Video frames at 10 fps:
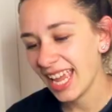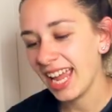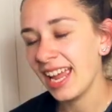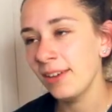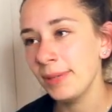
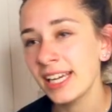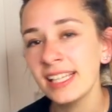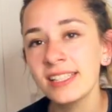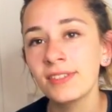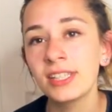And
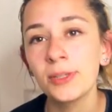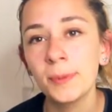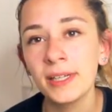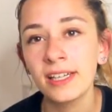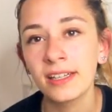because of
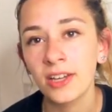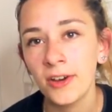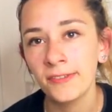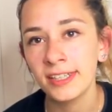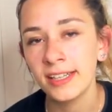stupid
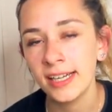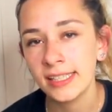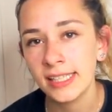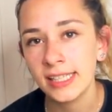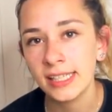
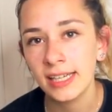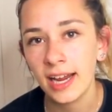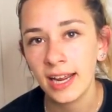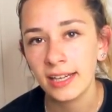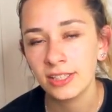COVID-19,
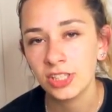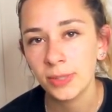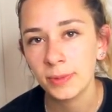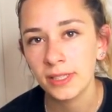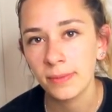I had to
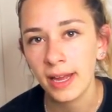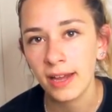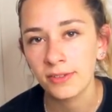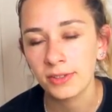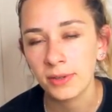ship it to my
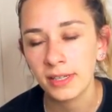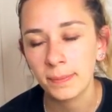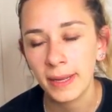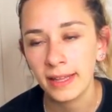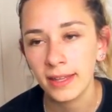house, so I had to
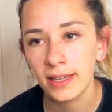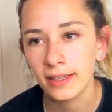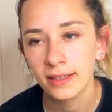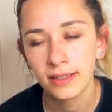pay like